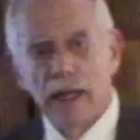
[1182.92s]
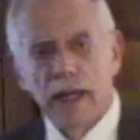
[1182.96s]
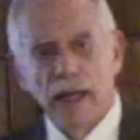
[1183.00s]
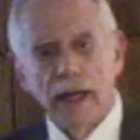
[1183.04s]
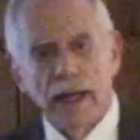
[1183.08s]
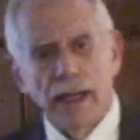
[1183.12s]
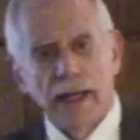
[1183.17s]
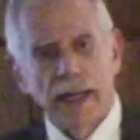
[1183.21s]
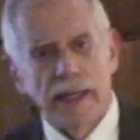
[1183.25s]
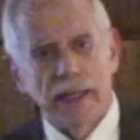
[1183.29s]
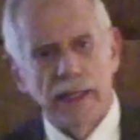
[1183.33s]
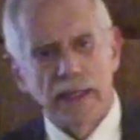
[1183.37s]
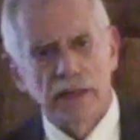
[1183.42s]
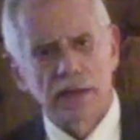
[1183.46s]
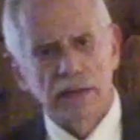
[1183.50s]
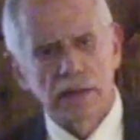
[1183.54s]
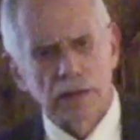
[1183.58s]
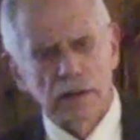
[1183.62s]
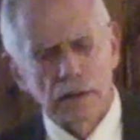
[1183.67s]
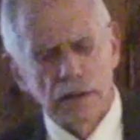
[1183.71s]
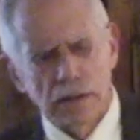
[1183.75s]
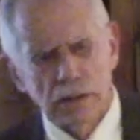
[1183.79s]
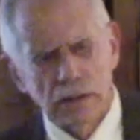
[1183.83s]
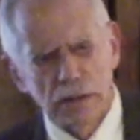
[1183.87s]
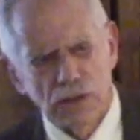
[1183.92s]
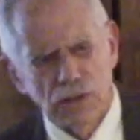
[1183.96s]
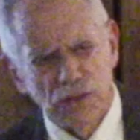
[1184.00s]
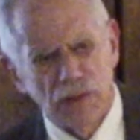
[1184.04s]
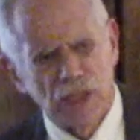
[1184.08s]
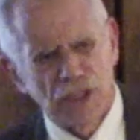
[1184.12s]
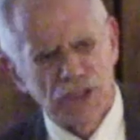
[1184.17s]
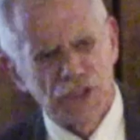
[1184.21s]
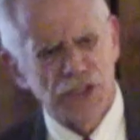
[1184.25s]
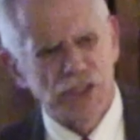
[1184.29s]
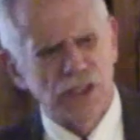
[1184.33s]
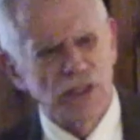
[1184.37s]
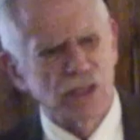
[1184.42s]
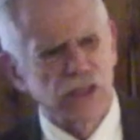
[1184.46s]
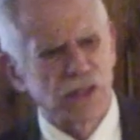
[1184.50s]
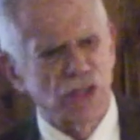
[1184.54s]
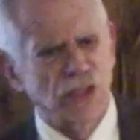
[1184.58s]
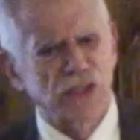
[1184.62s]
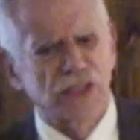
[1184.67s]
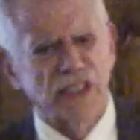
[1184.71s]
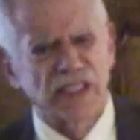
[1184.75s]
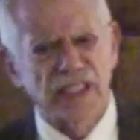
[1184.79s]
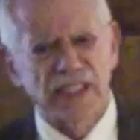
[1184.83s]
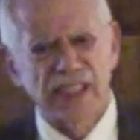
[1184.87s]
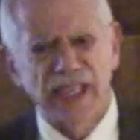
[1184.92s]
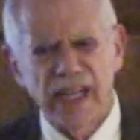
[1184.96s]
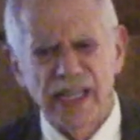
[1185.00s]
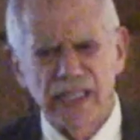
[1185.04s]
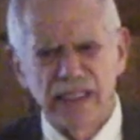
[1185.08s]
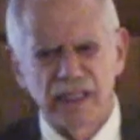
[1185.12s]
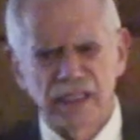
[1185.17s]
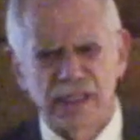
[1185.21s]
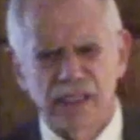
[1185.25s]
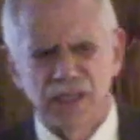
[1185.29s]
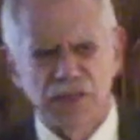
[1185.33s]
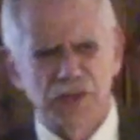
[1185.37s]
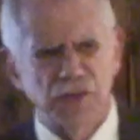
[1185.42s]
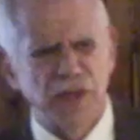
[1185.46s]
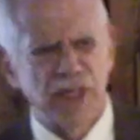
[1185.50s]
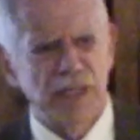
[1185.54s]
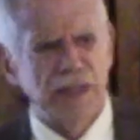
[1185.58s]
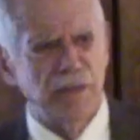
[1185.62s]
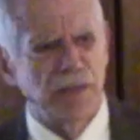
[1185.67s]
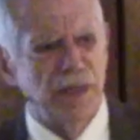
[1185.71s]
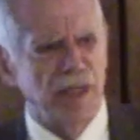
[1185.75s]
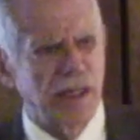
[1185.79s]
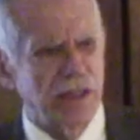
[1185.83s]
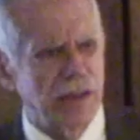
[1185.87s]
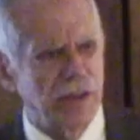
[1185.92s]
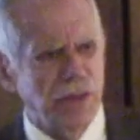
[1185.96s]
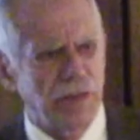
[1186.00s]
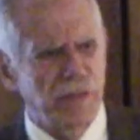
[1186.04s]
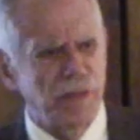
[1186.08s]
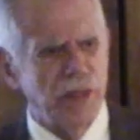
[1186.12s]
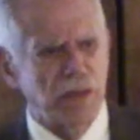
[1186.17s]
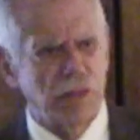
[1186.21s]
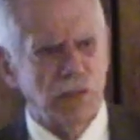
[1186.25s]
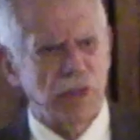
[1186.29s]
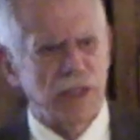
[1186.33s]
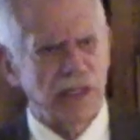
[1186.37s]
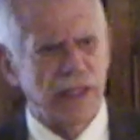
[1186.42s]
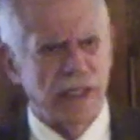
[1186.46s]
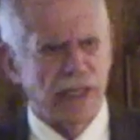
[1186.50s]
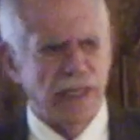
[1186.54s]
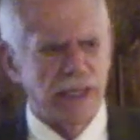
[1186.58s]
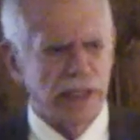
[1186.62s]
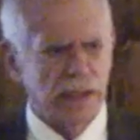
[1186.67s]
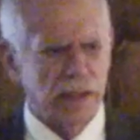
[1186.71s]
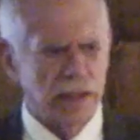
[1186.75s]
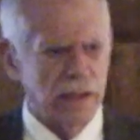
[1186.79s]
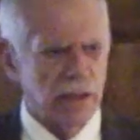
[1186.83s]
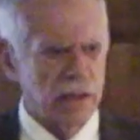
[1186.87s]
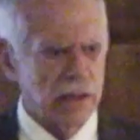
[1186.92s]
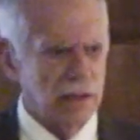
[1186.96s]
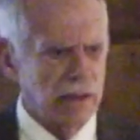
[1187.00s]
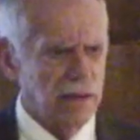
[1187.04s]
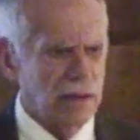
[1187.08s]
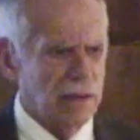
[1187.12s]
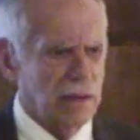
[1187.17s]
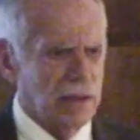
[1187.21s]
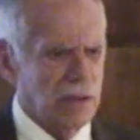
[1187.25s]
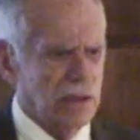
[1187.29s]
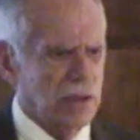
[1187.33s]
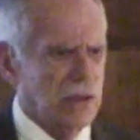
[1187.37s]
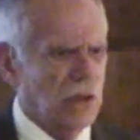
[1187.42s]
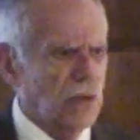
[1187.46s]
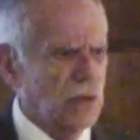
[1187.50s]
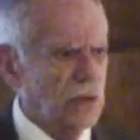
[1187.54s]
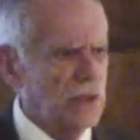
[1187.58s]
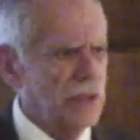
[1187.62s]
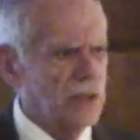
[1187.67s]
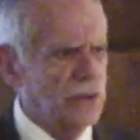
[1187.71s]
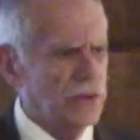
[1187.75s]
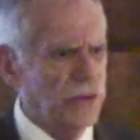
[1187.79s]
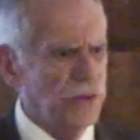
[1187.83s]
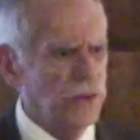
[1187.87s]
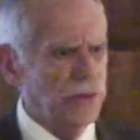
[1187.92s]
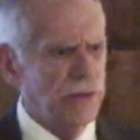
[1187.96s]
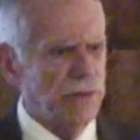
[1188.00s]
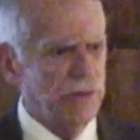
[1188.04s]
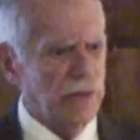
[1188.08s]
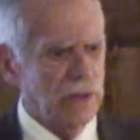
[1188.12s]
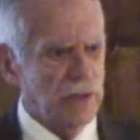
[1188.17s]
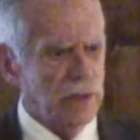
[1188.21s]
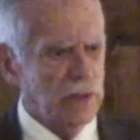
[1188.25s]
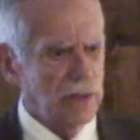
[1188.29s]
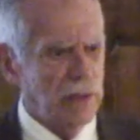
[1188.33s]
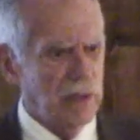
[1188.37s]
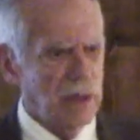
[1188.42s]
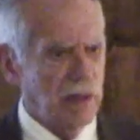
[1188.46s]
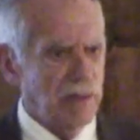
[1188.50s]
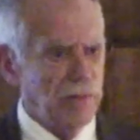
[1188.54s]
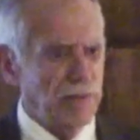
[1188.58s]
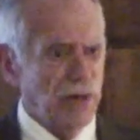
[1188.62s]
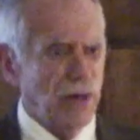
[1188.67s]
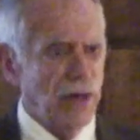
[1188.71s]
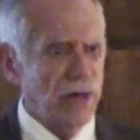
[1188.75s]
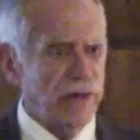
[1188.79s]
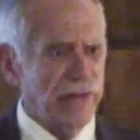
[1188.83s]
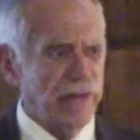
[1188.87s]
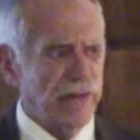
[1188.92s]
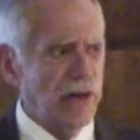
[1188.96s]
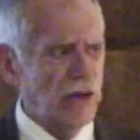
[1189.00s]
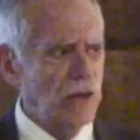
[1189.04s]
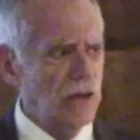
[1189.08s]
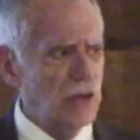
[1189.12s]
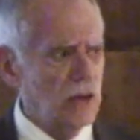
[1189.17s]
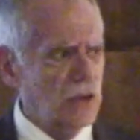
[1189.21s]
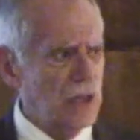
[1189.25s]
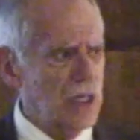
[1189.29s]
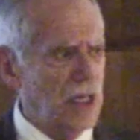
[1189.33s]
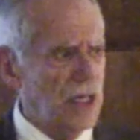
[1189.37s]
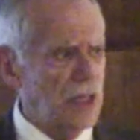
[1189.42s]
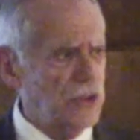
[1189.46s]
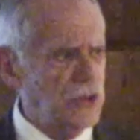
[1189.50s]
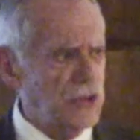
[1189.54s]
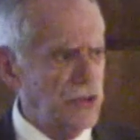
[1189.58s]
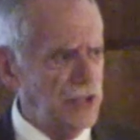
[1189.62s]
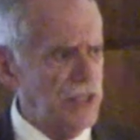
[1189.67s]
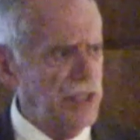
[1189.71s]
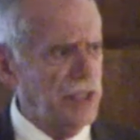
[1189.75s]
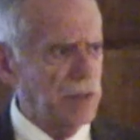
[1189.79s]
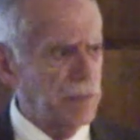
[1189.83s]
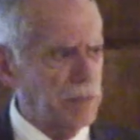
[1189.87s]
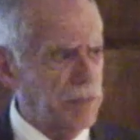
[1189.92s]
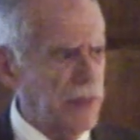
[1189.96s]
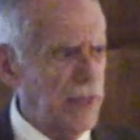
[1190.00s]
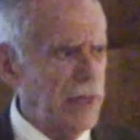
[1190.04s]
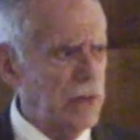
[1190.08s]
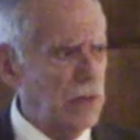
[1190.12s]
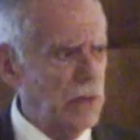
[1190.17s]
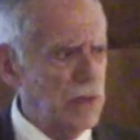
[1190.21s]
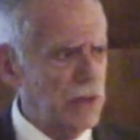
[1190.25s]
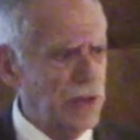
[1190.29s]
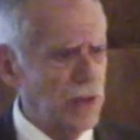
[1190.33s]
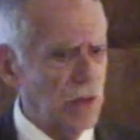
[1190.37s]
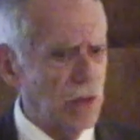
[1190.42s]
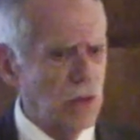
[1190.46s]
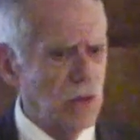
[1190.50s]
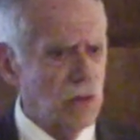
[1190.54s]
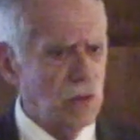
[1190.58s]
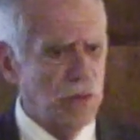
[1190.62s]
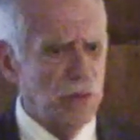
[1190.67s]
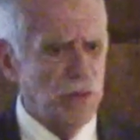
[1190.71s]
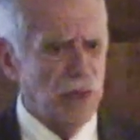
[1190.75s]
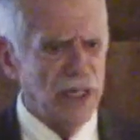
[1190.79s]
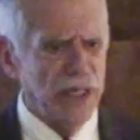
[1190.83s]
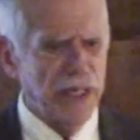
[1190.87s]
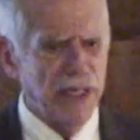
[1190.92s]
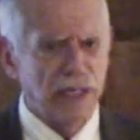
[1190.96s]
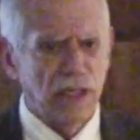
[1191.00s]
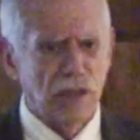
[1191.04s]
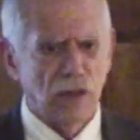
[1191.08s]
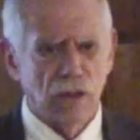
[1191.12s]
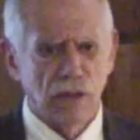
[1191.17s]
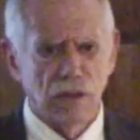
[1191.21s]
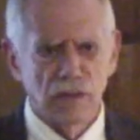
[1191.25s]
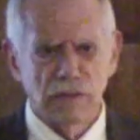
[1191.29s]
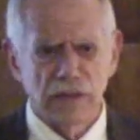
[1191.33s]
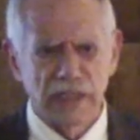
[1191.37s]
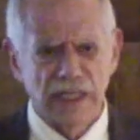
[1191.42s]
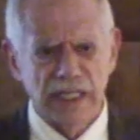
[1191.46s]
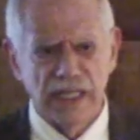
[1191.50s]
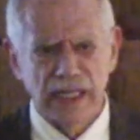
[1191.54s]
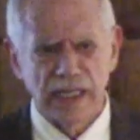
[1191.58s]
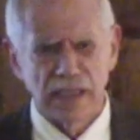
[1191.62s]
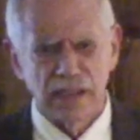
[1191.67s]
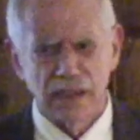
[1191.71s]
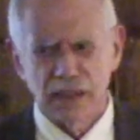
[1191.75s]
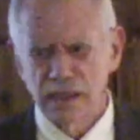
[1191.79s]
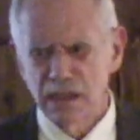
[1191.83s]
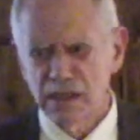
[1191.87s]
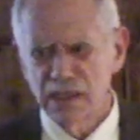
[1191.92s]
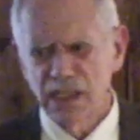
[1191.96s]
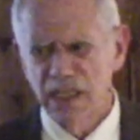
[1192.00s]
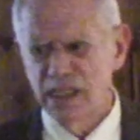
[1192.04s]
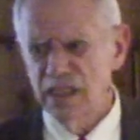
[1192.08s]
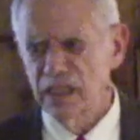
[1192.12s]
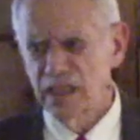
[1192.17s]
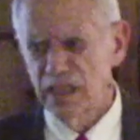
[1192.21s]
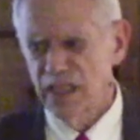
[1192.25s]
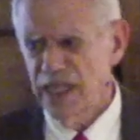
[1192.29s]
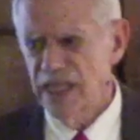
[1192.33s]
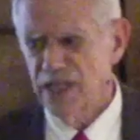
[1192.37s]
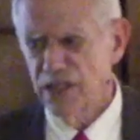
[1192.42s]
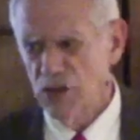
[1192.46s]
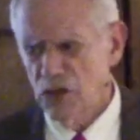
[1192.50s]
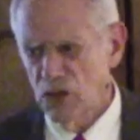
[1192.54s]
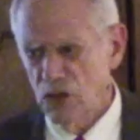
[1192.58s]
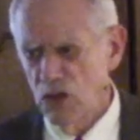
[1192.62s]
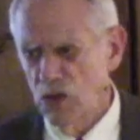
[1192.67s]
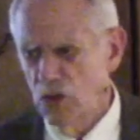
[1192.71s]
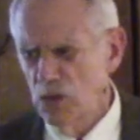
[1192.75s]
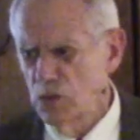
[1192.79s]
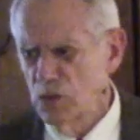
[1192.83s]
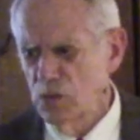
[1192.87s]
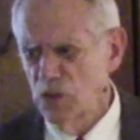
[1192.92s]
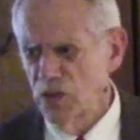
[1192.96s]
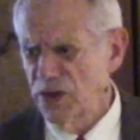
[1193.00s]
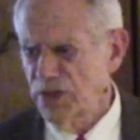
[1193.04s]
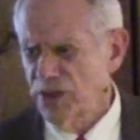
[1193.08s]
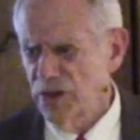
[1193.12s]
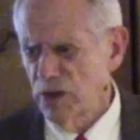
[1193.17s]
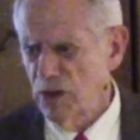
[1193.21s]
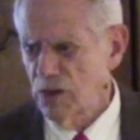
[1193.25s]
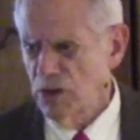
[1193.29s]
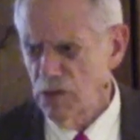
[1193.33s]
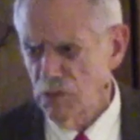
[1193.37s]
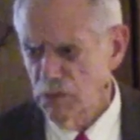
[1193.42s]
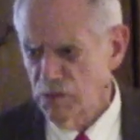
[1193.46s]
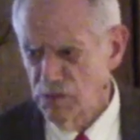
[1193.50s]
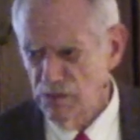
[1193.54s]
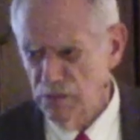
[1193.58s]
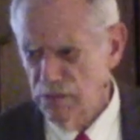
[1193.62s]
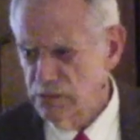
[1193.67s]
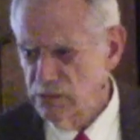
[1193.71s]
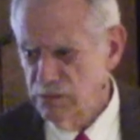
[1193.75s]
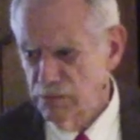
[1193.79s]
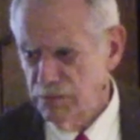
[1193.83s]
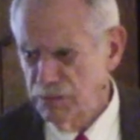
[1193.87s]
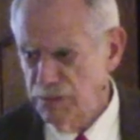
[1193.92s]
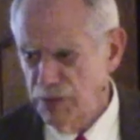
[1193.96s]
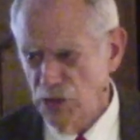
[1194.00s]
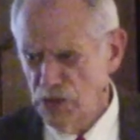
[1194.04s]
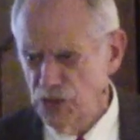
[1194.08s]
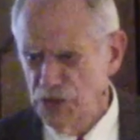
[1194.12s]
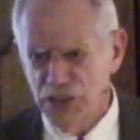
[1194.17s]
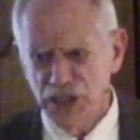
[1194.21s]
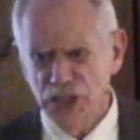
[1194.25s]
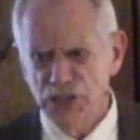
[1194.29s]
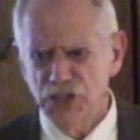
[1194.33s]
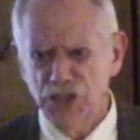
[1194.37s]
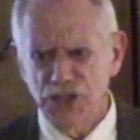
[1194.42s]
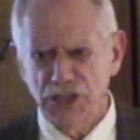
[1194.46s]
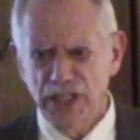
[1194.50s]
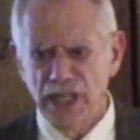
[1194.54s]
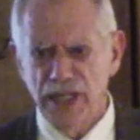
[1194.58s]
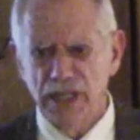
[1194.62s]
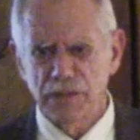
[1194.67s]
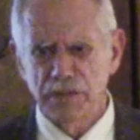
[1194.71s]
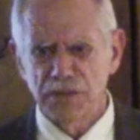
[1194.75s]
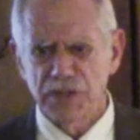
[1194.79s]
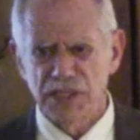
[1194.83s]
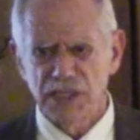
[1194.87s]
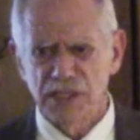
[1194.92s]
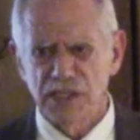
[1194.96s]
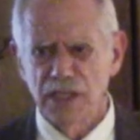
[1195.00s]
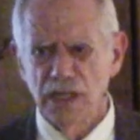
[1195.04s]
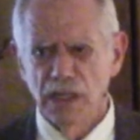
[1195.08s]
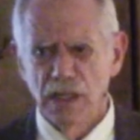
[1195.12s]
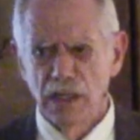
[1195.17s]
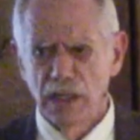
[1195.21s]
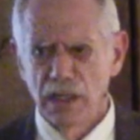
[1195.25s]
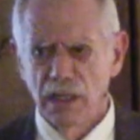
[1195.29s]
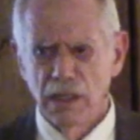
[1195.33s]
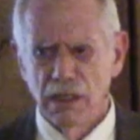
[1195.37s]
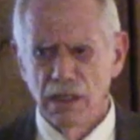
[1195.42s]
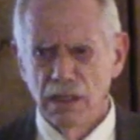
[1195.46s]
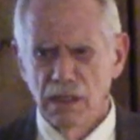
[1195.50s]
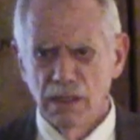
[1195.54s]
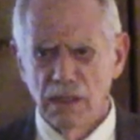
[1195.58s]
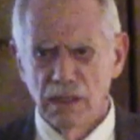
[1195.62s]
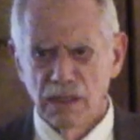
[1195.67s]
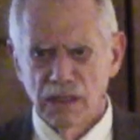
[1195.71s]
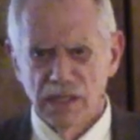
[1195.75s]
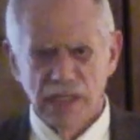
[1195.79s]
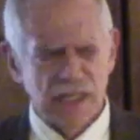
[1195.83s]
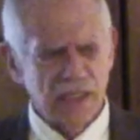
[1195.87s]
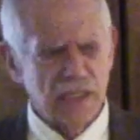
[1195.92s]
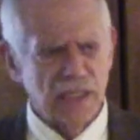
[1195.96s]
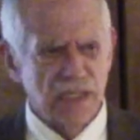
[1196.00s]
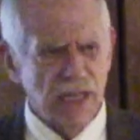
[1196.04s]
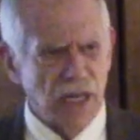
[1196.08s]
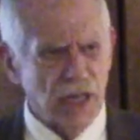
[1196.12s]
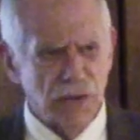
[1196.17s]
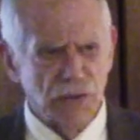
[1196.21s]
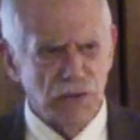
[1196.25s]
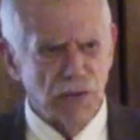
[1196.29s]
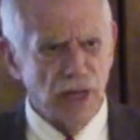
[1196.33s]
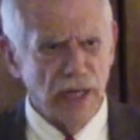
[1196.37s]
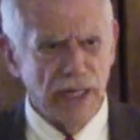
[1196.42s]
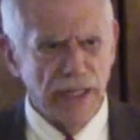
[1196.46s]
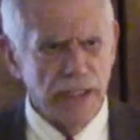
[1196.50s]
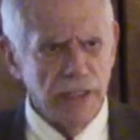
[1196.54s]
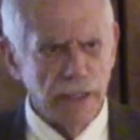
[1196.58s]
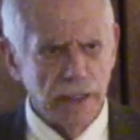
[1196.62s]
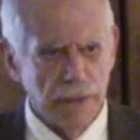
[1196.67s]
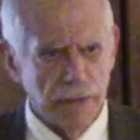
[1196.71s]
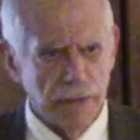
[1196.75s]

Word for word: And the Russians looked at that and said, wait a minute, you mean we can't go into part of our own country and pay with our own money, or we can't send a letter home with our own postage stamps? That's not right.